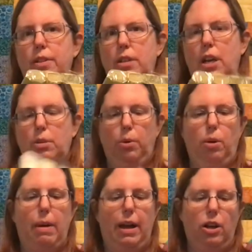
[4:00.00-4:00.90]
Stash Builder
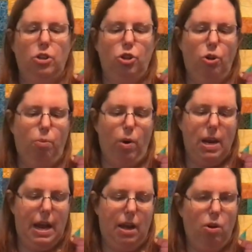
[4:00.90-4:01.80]
package,
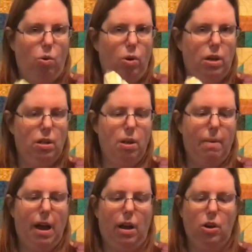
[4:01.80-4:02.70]
2.8 according to their
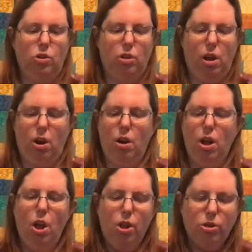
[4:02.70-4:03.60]
package there.
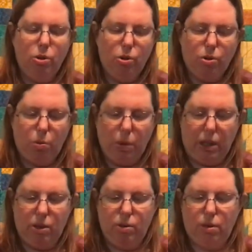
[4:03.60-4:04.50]
So those are really
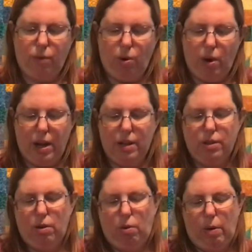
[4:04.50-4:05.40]
useful, and it's
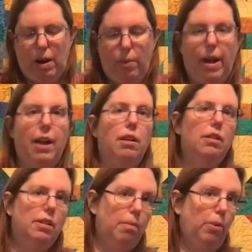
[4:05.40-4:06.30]
a great way
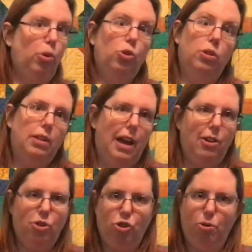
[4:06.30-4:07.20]
to build your stash,
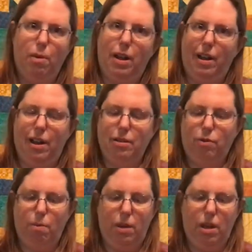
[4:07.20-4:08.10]
as you might guess
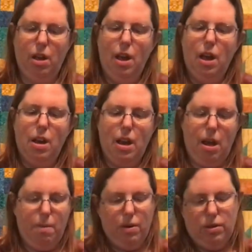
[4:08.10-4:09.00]
from the name
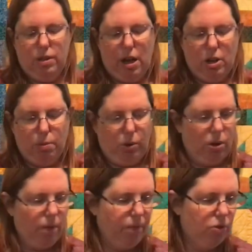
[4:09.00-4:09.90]
Stash
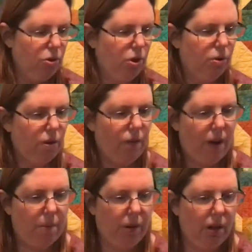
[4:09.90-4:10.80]
Builder. So those are
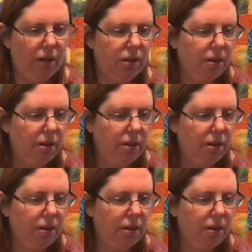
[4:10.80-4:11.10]
fabulous.